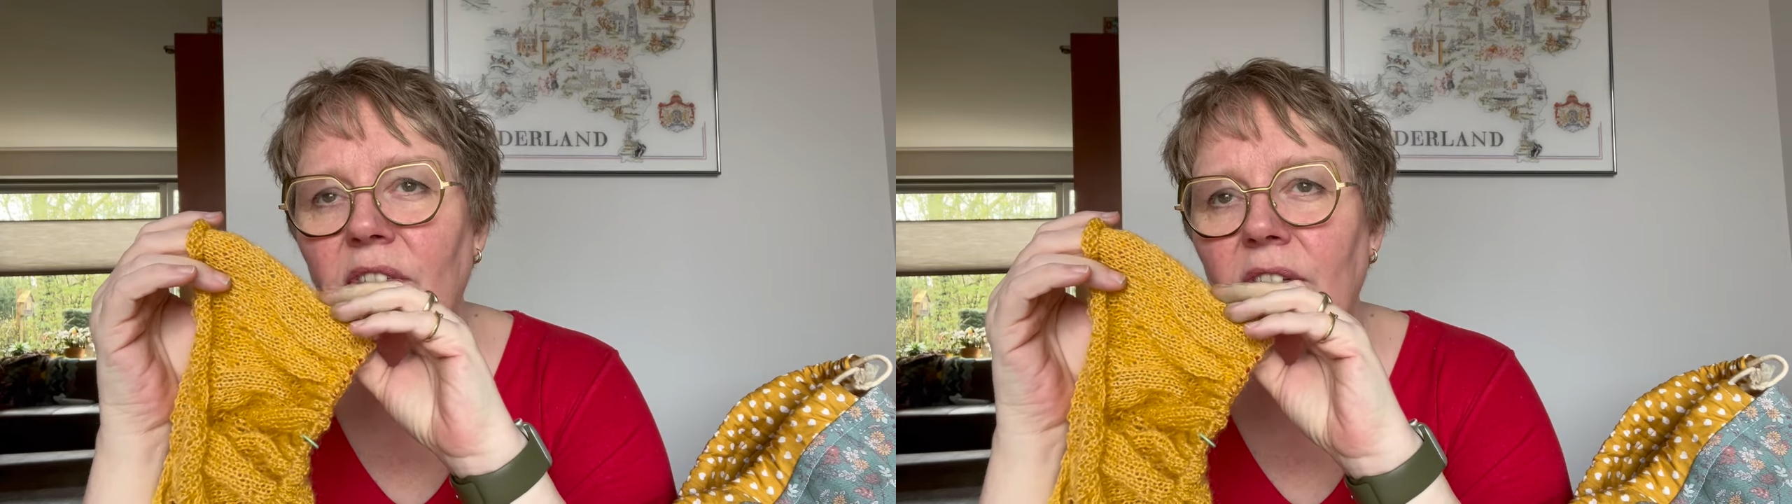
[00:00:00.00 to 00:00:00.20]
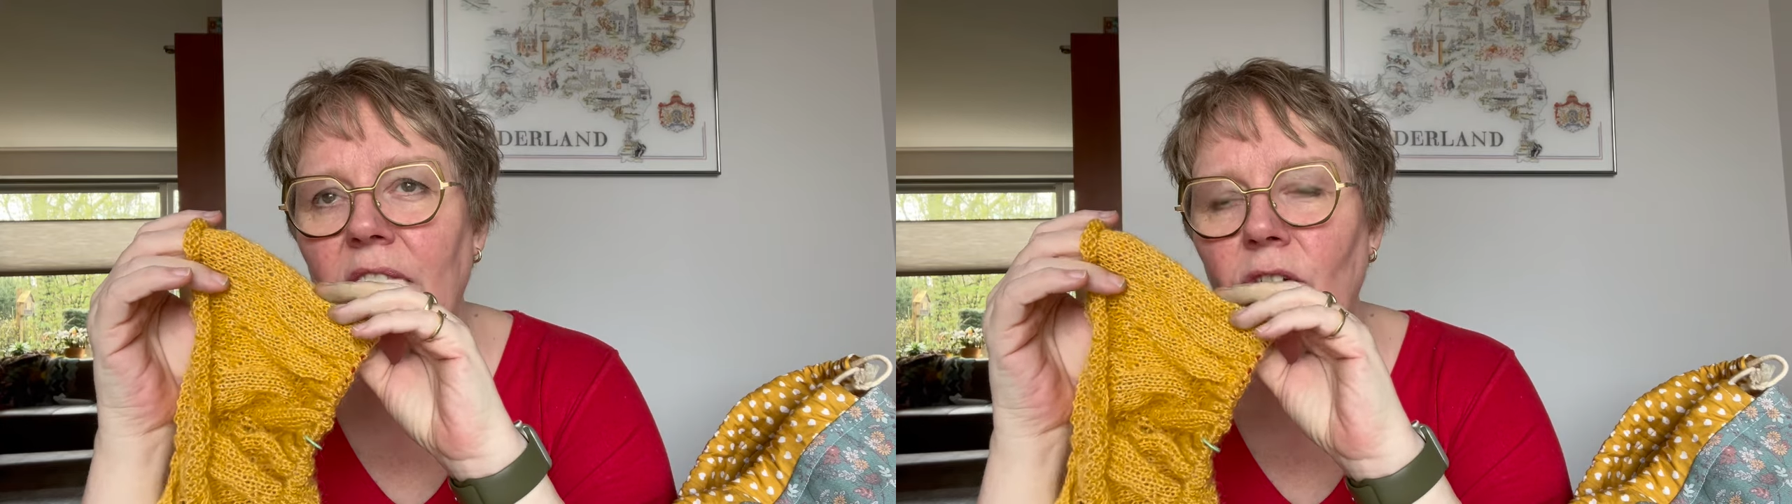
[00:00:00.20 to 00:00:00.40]

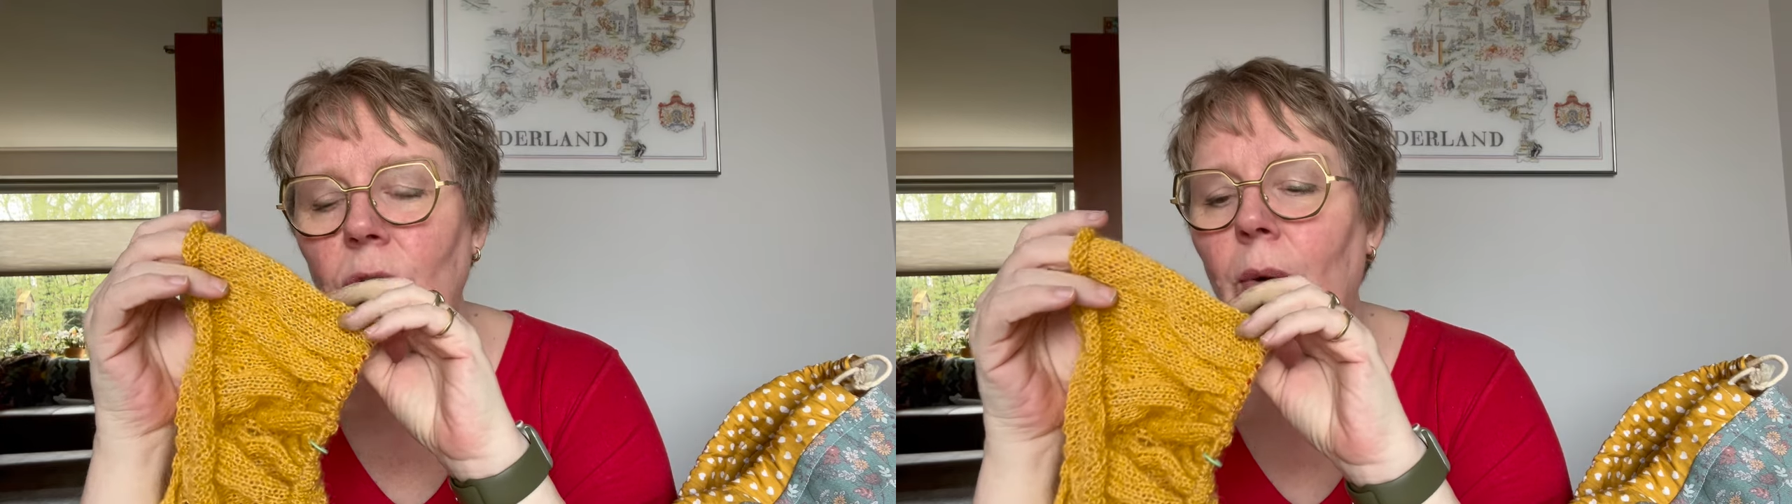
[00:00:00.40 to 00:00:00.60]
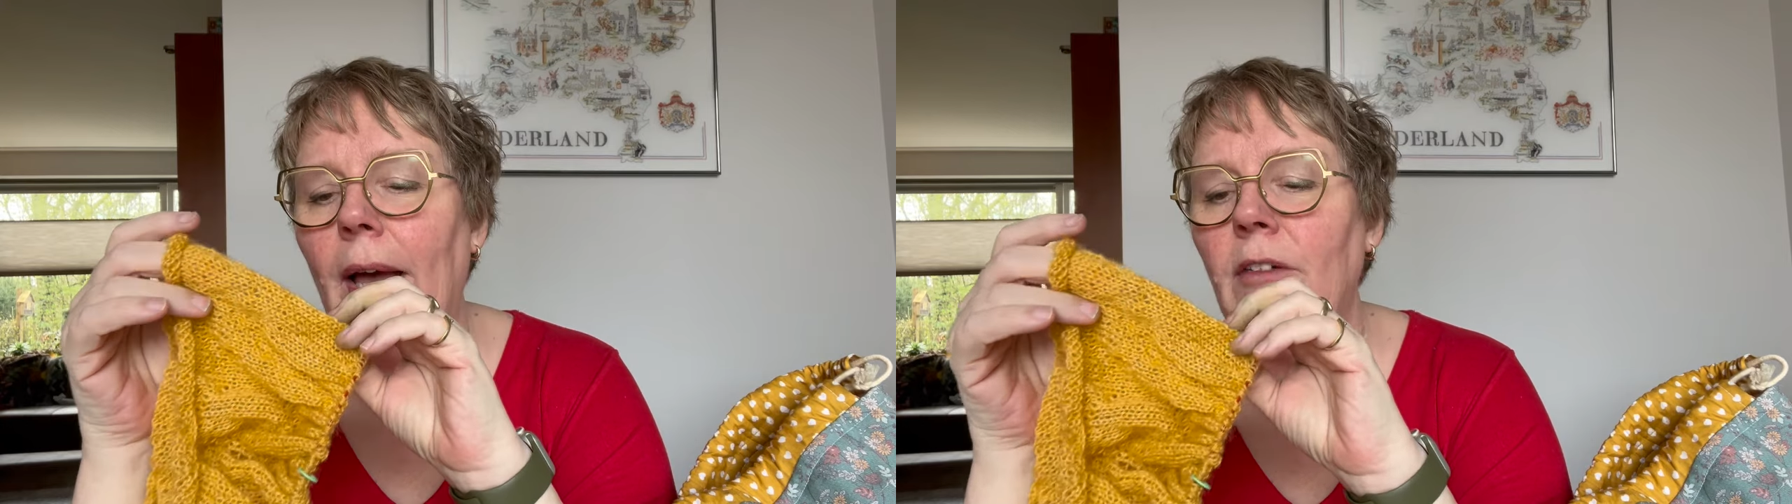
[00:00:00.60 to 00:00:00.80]
that
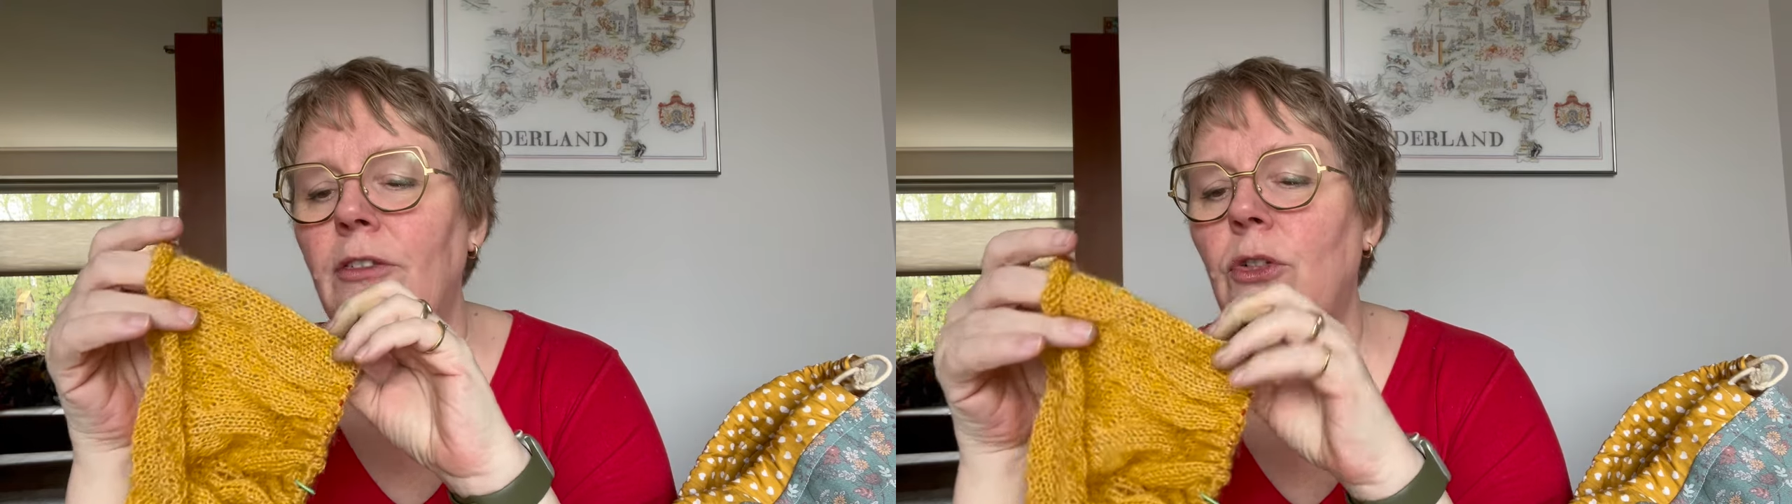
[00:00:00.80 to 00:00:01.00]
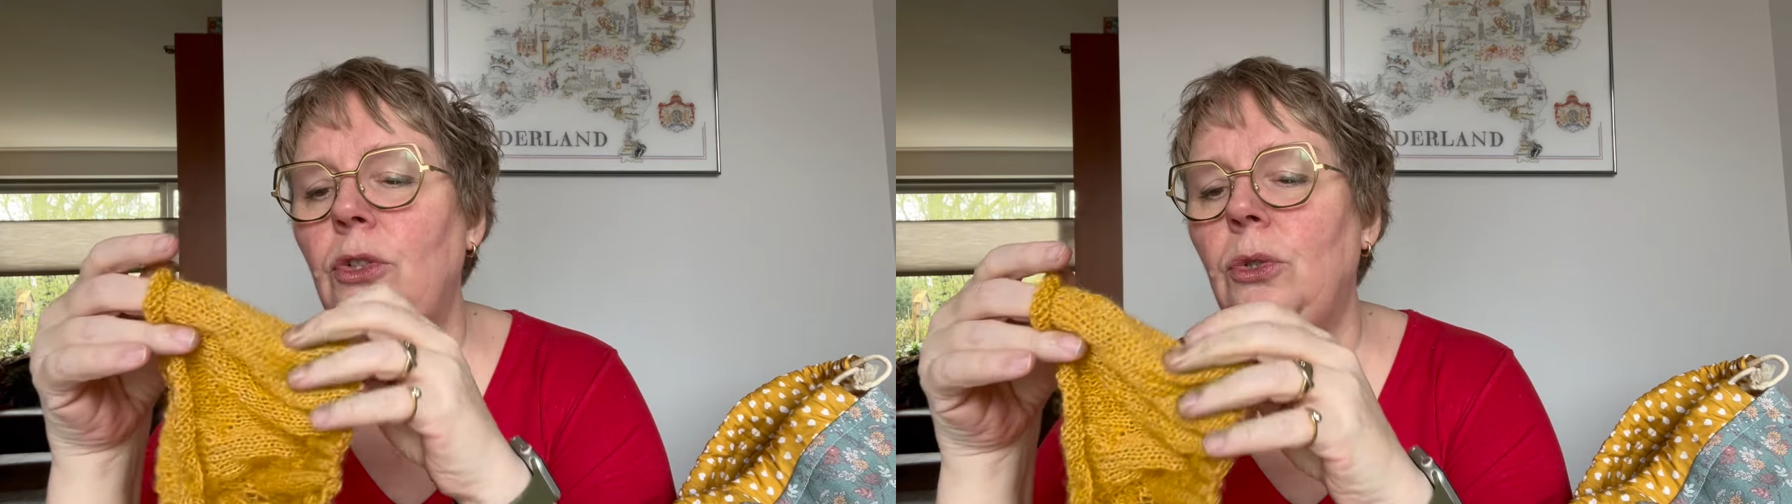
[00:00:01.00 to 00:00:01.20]
you have
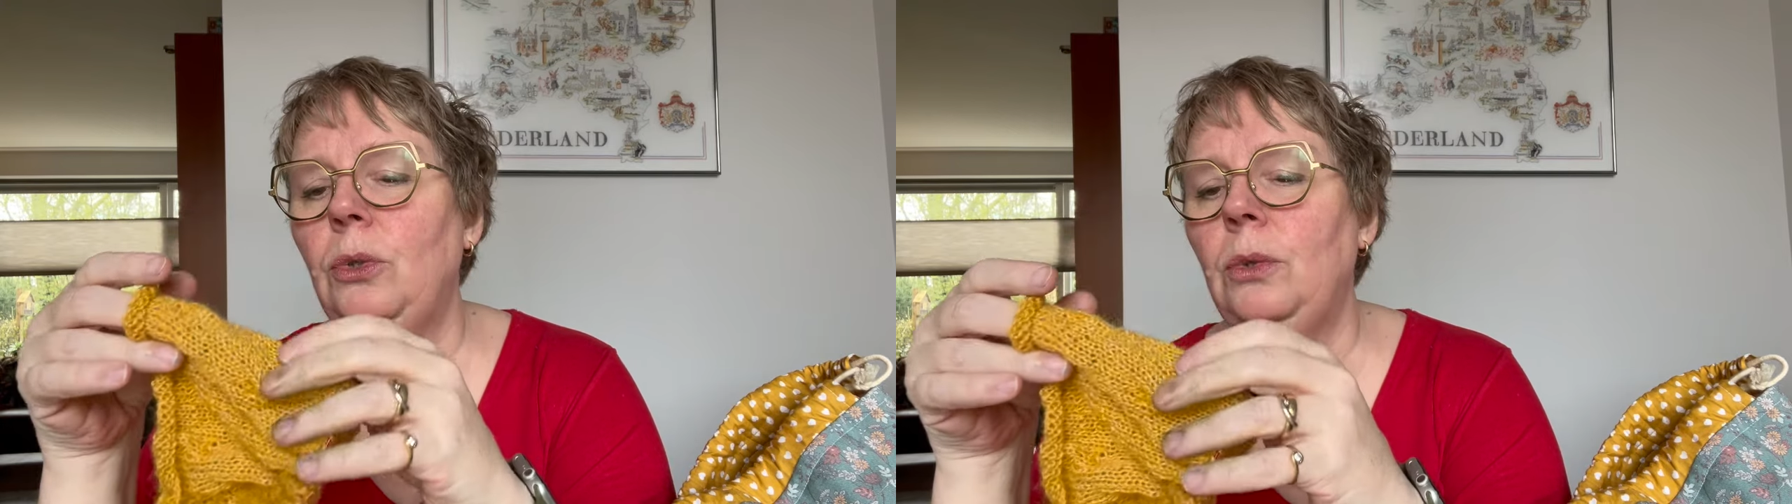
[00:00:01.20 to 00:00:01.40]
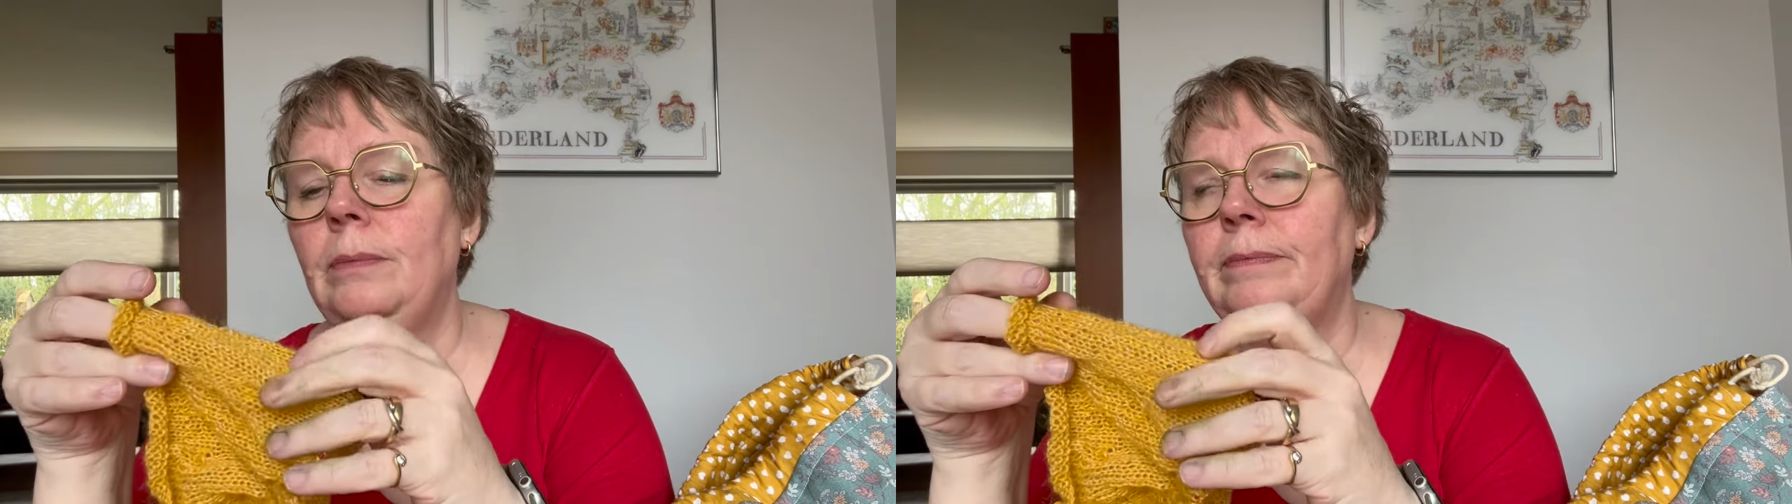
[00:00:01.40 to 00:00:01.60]
to do